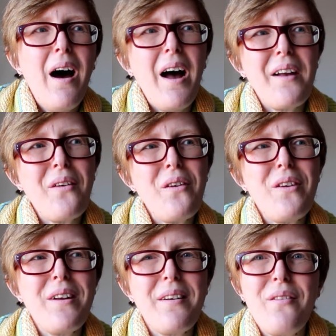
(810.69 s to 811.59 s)
I know
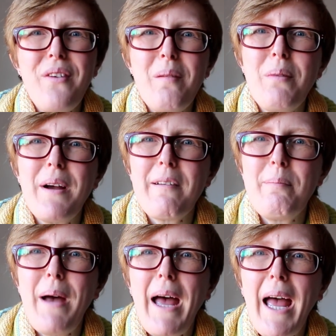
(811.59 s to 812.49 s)
knitted fabric
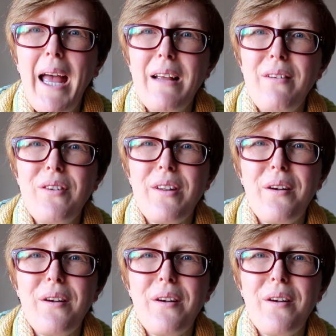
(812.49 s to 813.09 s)
behaves